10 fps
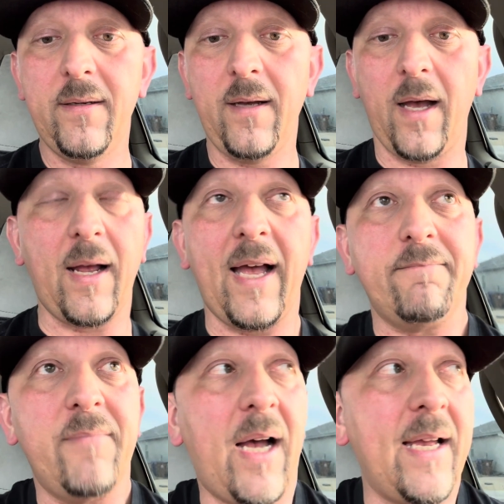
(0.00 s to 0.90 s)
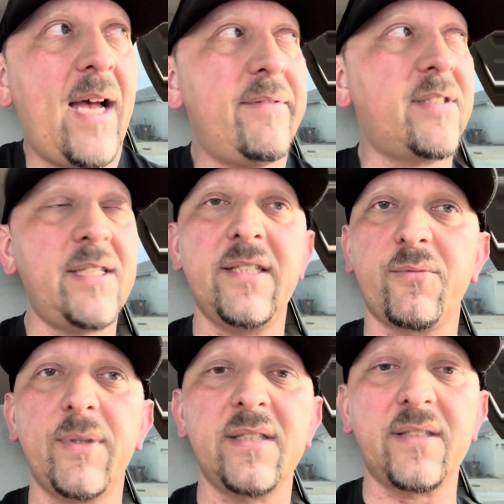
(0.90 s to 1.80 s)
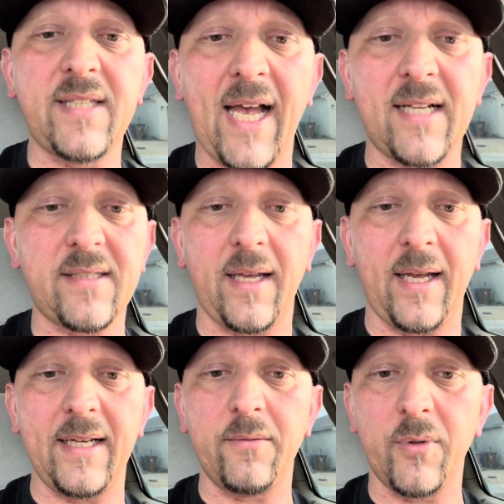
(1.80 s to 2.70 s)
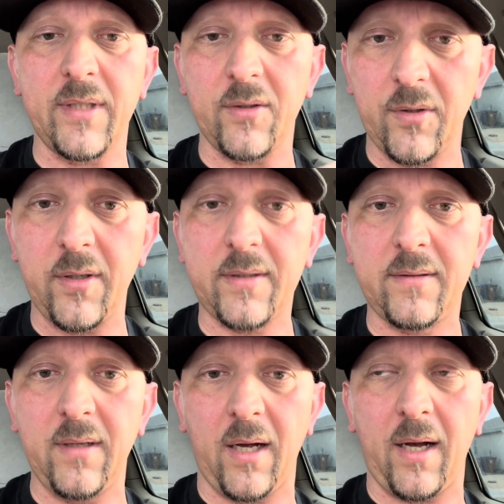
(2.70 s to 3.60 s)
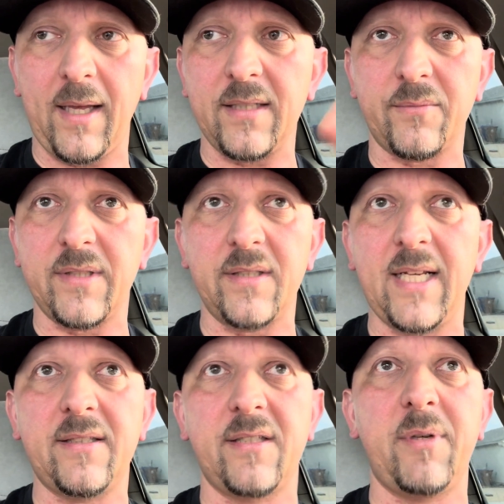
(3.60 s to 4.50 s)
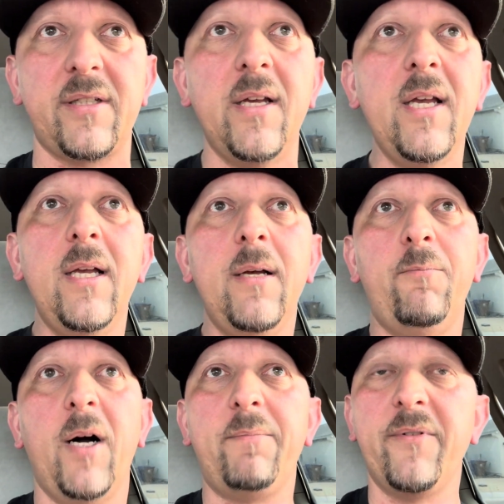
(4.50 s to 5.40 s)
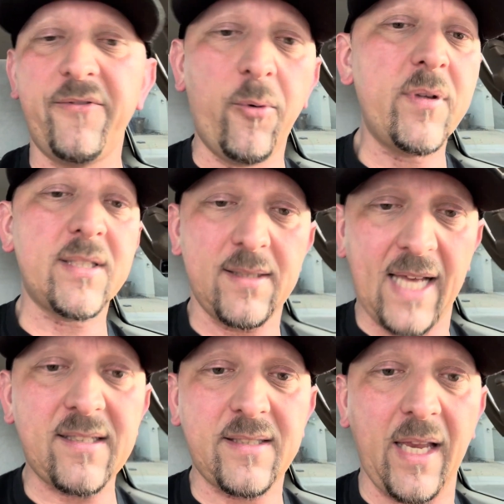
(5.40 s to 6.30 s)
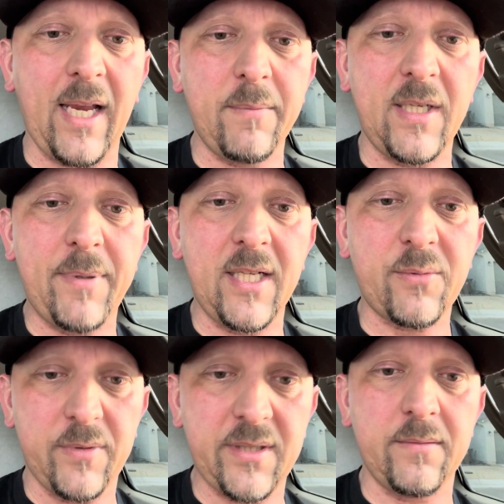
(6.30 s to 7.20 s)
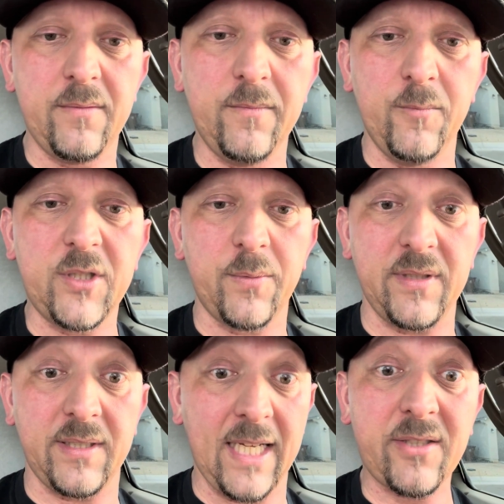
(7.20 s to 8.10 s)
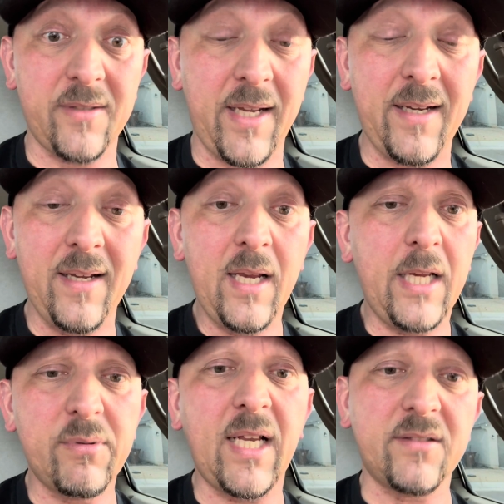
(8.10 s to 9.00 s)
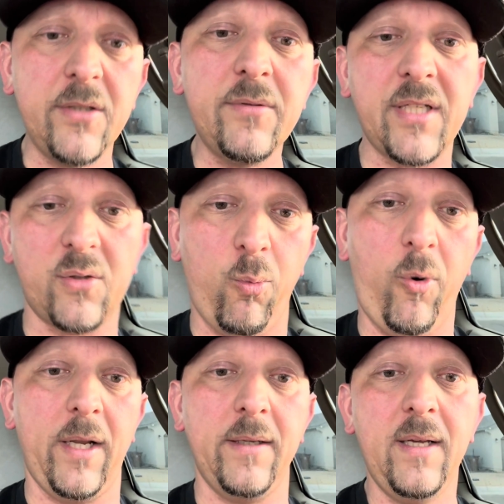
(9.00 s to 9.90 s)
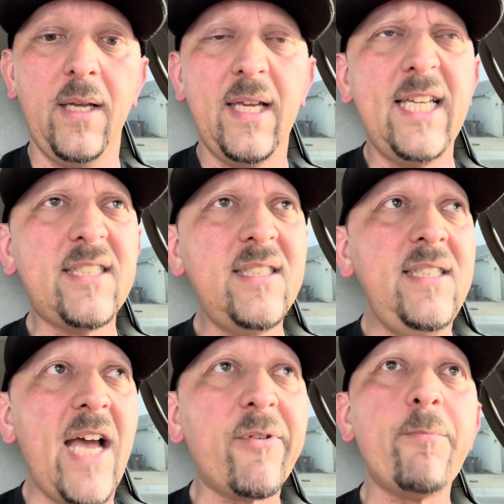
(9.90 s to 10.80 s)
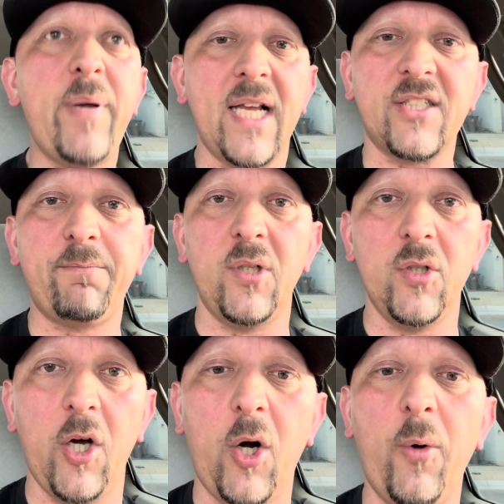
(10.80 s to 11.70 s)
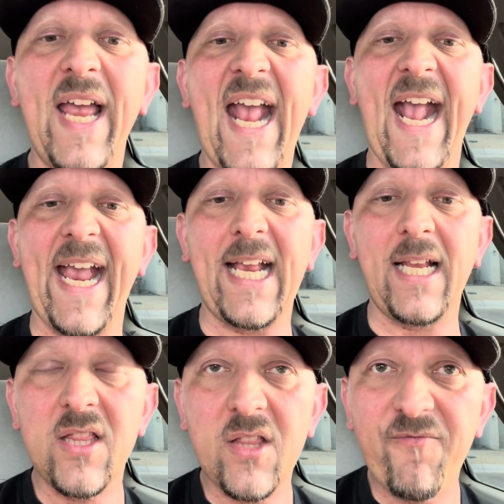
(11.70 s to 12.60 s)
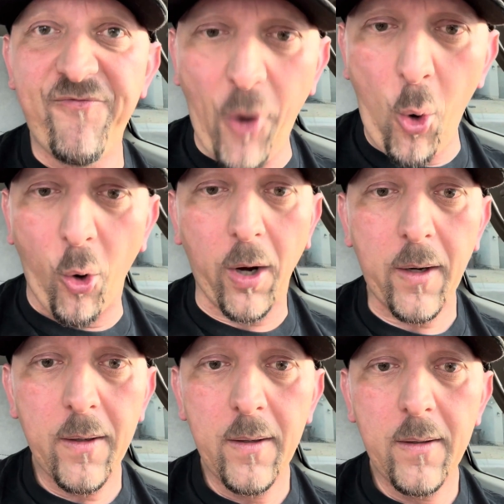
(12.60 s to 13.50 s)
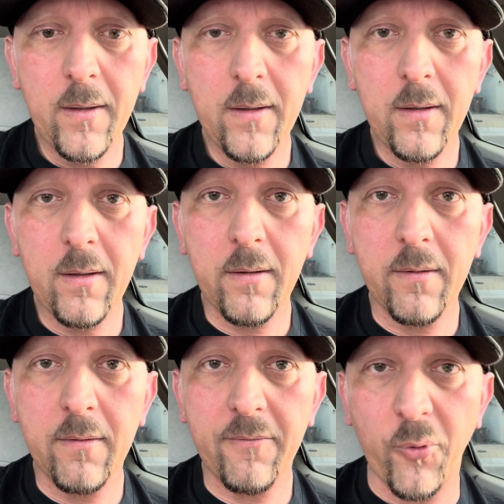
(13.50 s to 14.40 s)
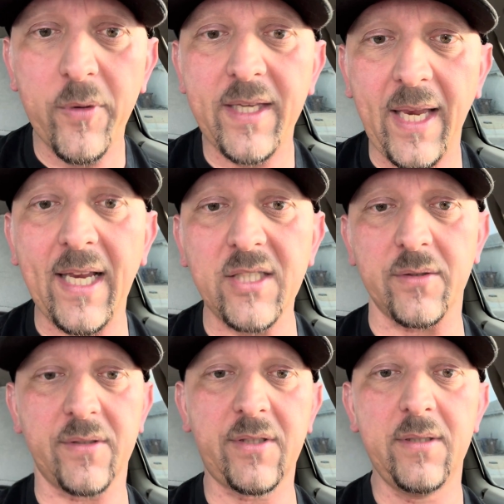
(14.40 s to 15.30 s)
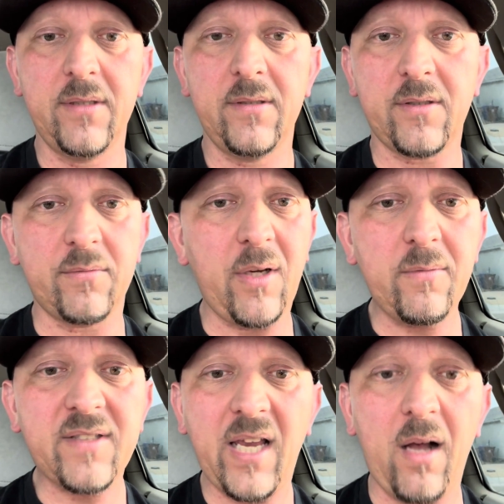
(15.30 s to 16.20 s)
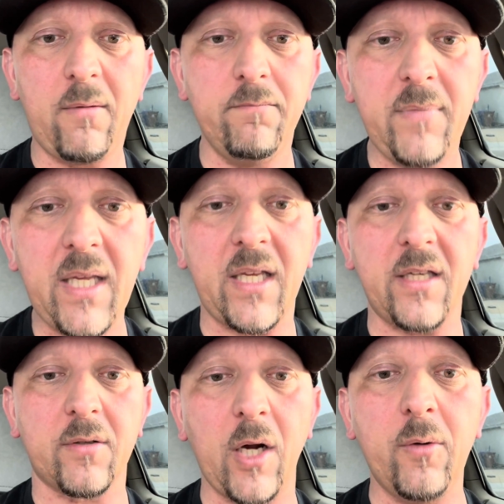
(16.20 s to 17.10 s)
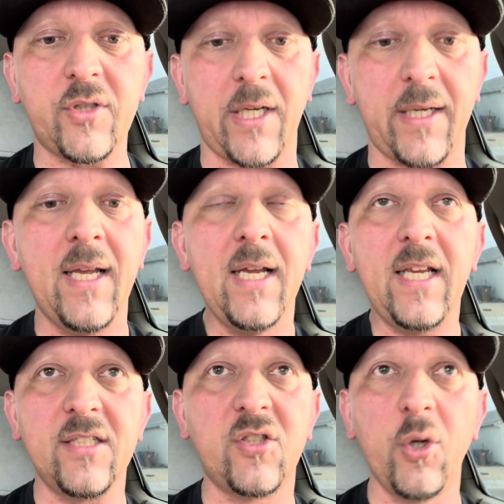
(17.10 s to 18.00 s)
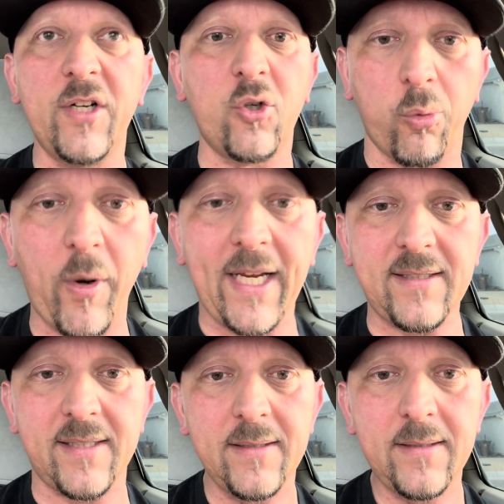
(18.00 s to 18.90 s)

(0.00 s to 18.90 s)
I haven't seen his recent stats. I didn't really look at his recent stats this much. But before this last game that he pitched, which was yesterday, he was at 2.61. He's never pitched below a 4 for the Angels. So don't tell me your coaching is doing great.